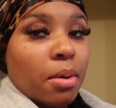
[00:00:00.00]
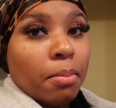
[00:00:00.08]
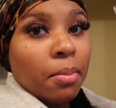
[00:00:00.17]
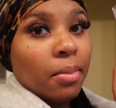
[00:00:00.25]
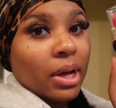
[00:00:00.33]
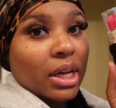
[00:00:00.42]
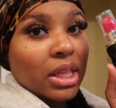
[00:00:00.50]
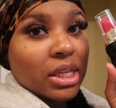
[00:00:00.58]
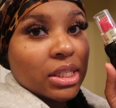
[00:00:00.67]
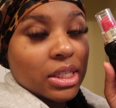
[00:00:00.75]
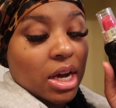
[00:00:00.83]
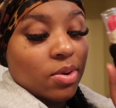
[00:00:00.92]
But
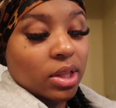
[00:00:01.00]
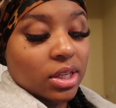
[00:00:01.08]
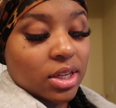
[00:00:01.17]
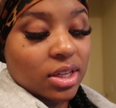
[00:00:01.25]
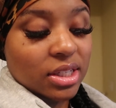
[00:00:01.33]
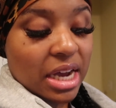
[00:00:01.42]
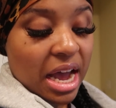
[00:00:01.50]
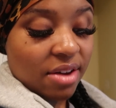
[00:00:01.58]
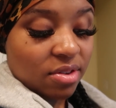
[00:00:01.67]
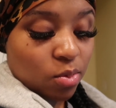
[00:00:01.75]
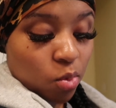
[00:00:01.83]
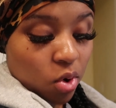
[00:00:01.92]
this is how it looks. I
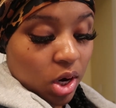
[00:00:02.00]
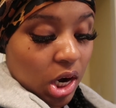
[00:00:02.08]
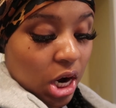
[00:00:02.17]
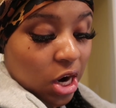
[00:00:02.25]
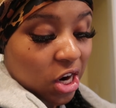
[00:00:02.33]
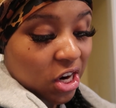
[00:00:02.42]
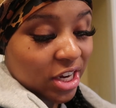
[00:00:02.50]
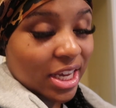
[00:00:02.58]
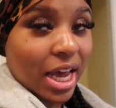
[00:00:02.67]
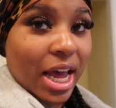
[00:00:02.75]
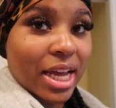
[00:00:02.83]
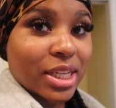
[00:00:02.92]
haven't wore her
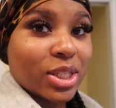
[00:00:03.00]
yet,